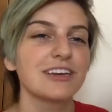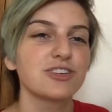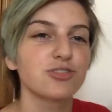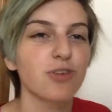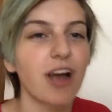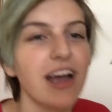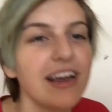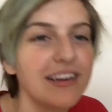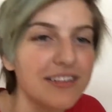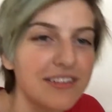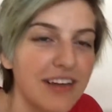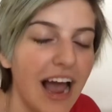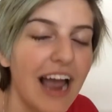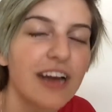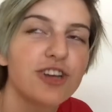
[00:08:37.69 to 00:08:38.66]
tried
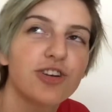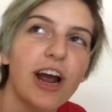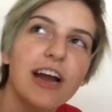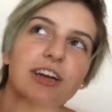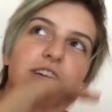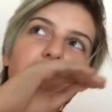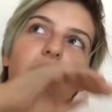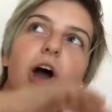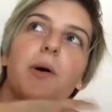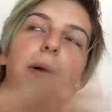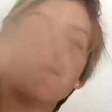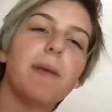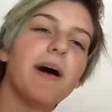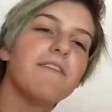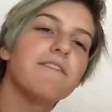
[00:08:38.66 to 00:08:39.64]
to go
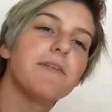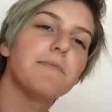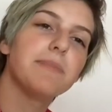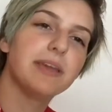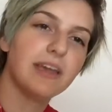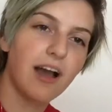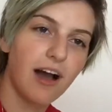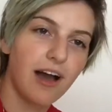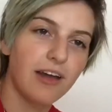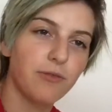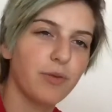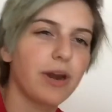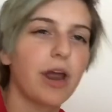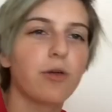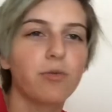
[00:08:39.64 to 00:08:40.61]
above and beyond
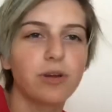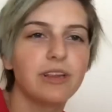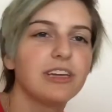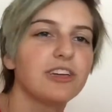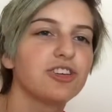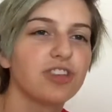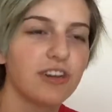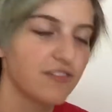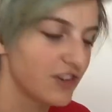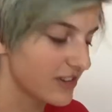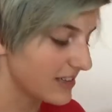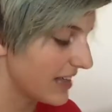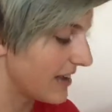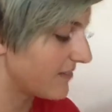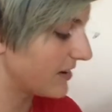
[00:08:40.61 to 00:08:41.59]
when I really should have
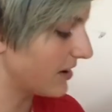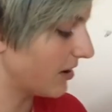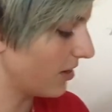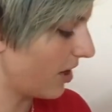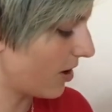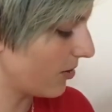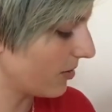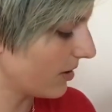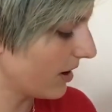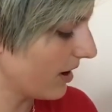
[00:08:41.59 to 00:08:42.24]
just left it alone.